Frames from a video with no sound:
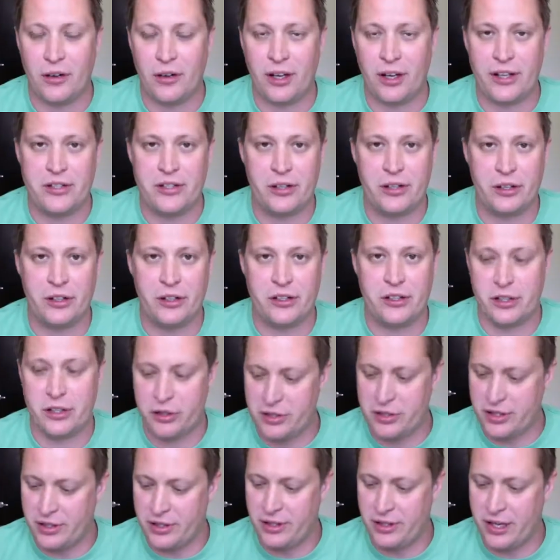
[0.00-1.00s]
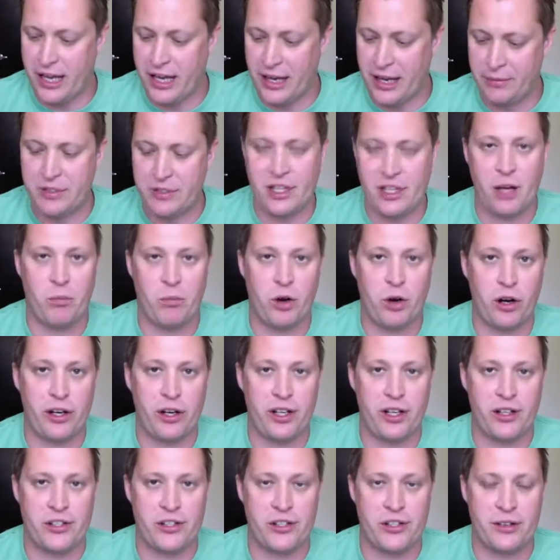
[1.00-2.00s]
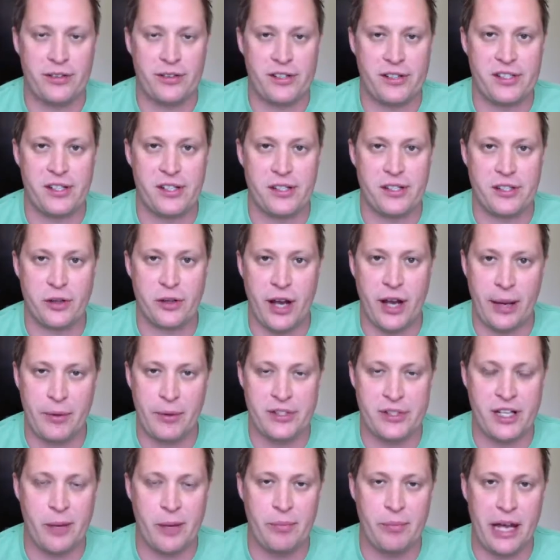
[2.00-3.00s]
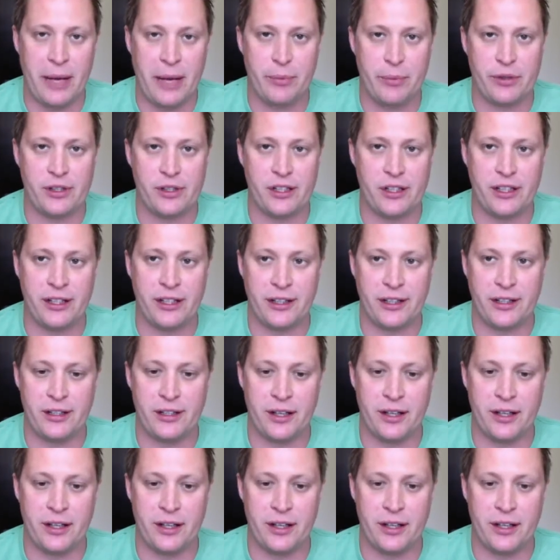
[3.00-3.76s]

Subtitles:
so you're just using Amazon Marketing Services, so Amazon pay-per-click,